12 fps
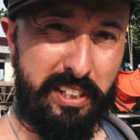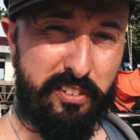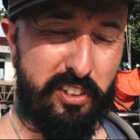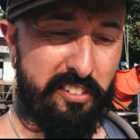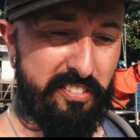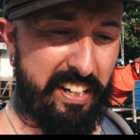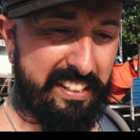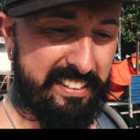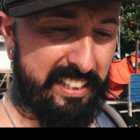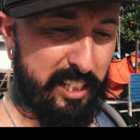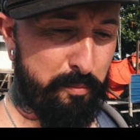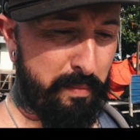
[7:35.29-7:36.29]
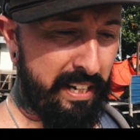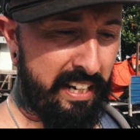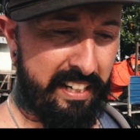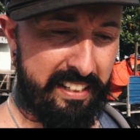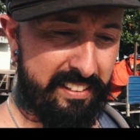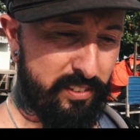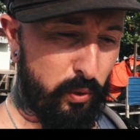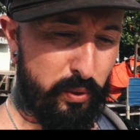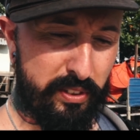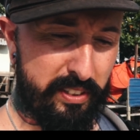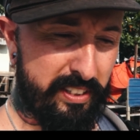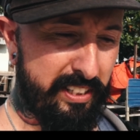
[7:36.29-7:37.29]
real fascinating man. He's
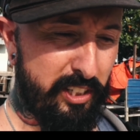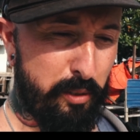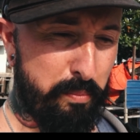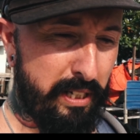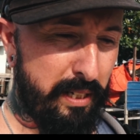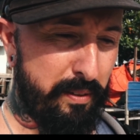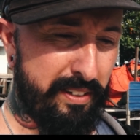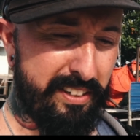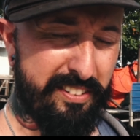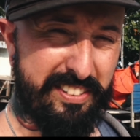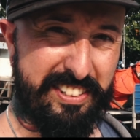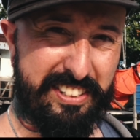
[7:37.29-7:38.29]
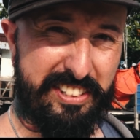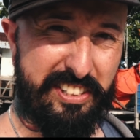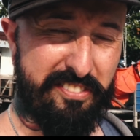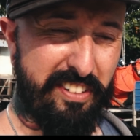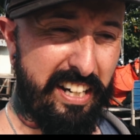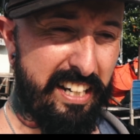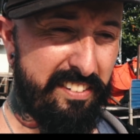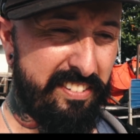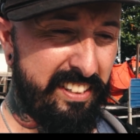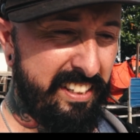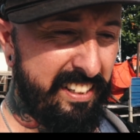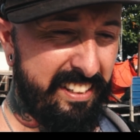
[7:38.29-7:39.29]
older, probably about 65,
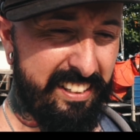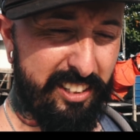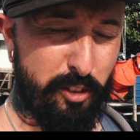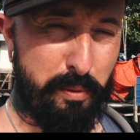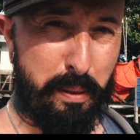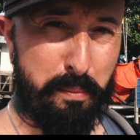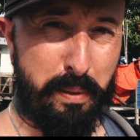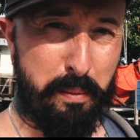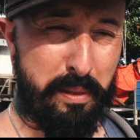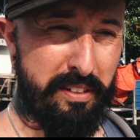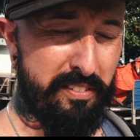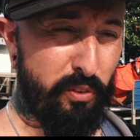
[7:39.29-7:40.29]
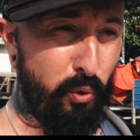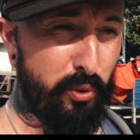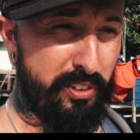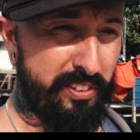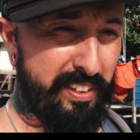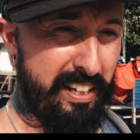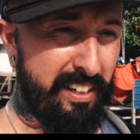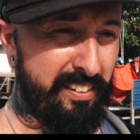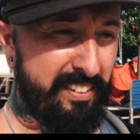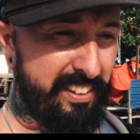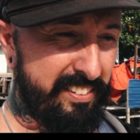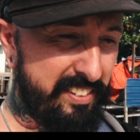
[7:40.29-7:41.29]
maybe even older now.
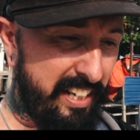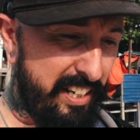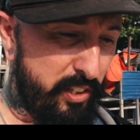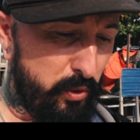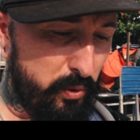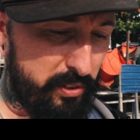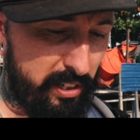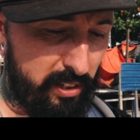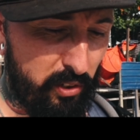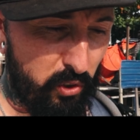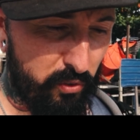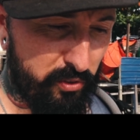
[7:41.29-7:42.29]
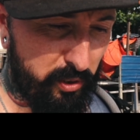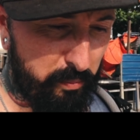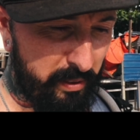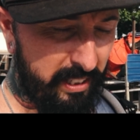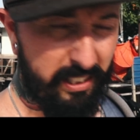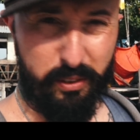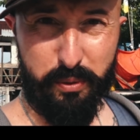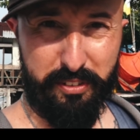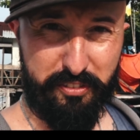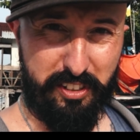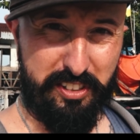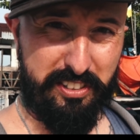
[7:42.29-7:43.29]
Tattoos all over him. We
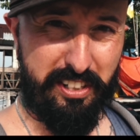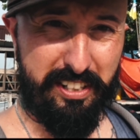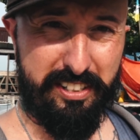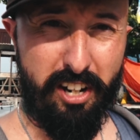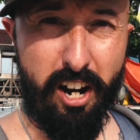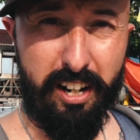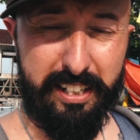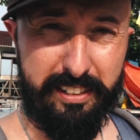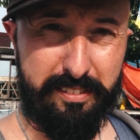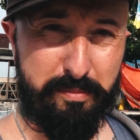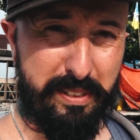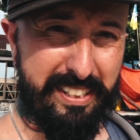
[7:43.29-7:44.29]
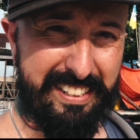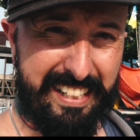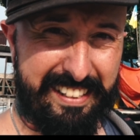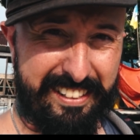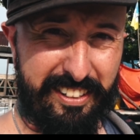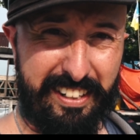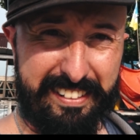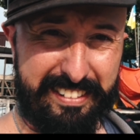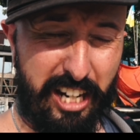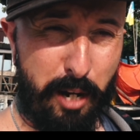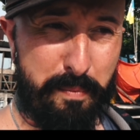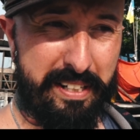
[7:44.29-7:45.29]
first started talking because I
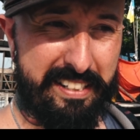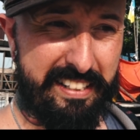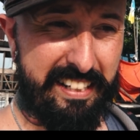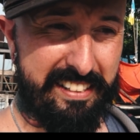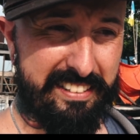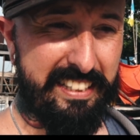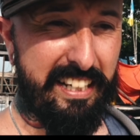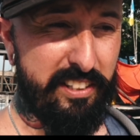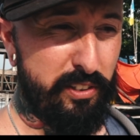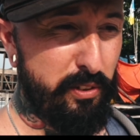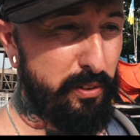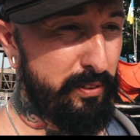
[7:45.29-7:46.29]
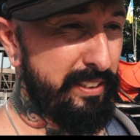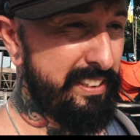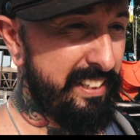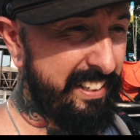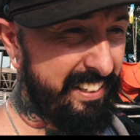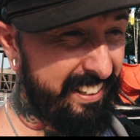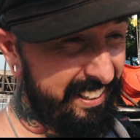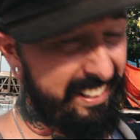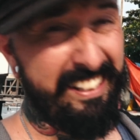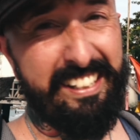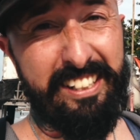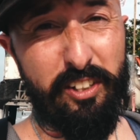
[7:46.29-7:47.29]
commented on his tattoos. I said,
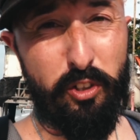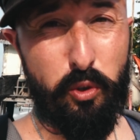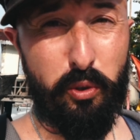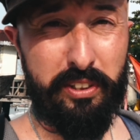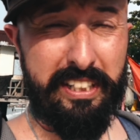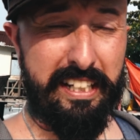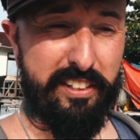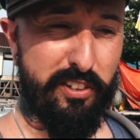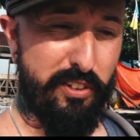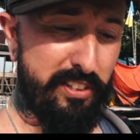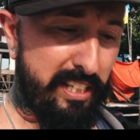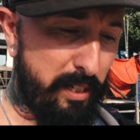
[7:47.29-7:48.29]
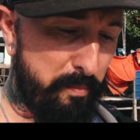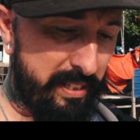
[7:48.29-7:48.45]
hey, cool tattoos. He had a